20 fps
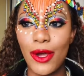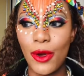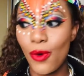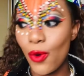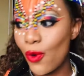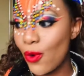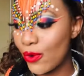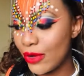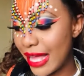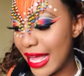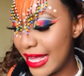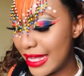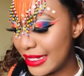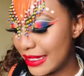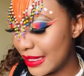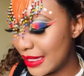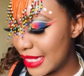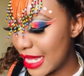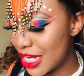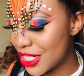ngoku guys,
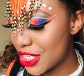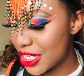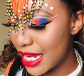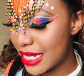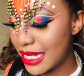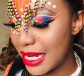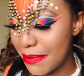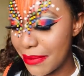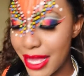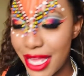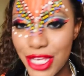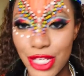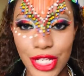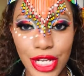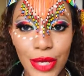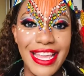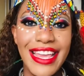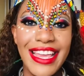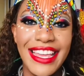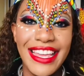siyashada
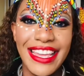manje.